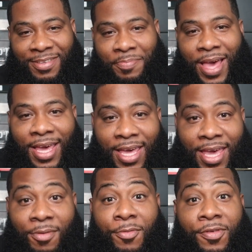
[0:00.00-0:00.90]
back
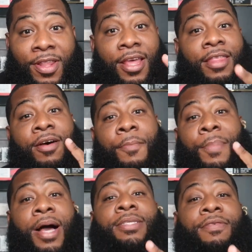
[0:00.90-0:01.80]
again with another
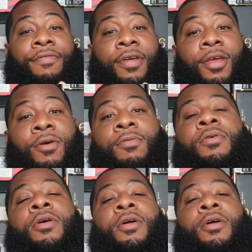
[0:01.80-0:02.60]
unboxing video